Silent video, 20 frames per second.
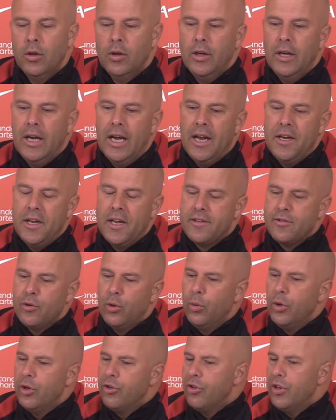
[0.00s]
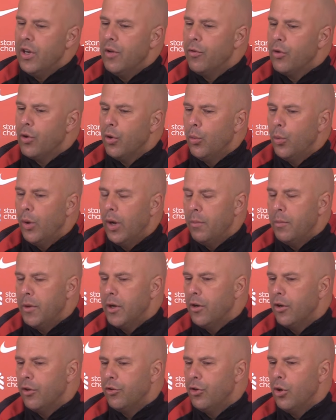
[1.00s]
Yeah, that's always a difficult one
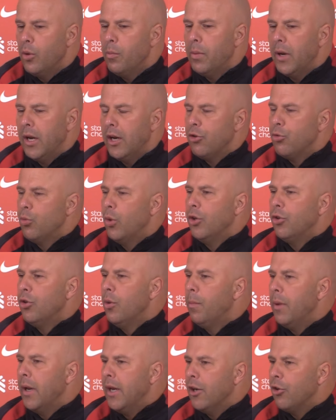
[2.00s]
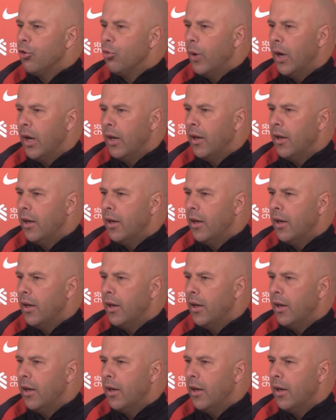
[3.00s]
because young players want to play as well,